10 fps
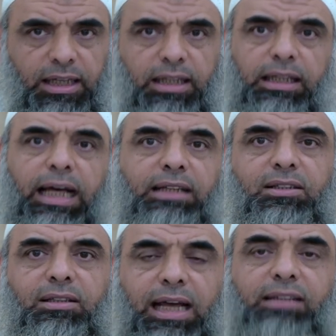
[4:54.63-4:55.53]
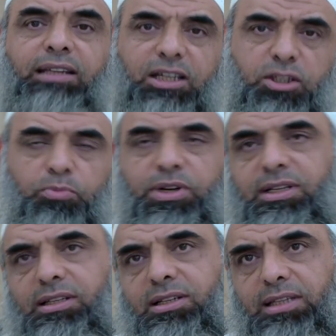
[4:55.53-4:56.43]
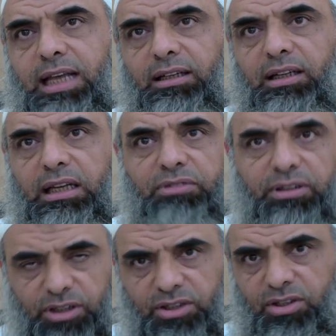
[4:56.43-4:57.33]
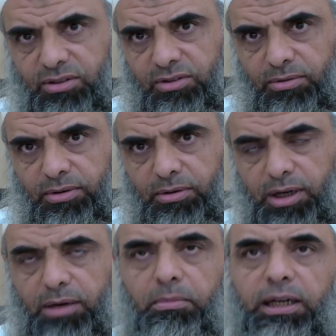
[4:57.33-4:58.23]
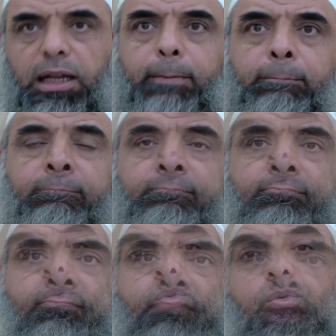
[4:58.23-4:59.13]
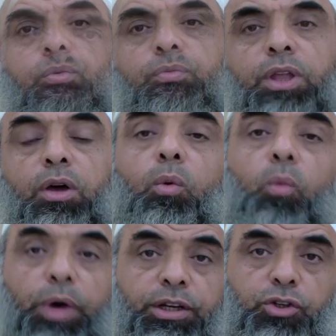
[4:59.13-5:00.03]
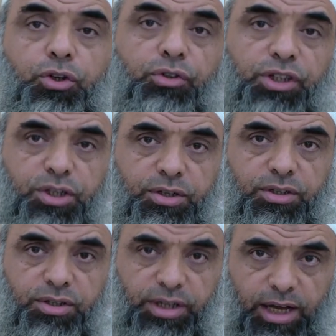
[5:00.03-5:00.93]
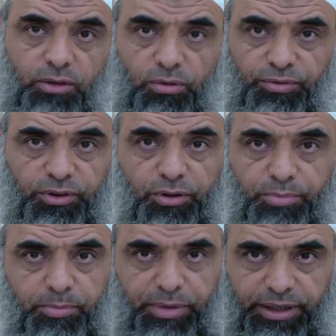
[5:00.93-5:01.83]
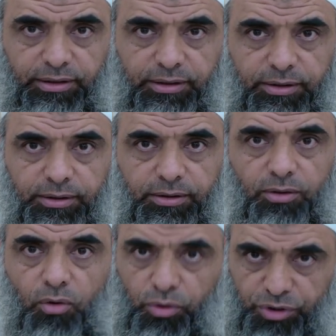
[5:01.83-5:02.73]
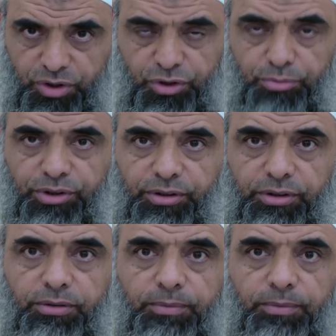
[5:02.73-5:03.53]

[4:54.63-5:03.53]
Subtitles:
that takes precedence than given just money. When should this Zakat al-Fitr be paid? or distributed.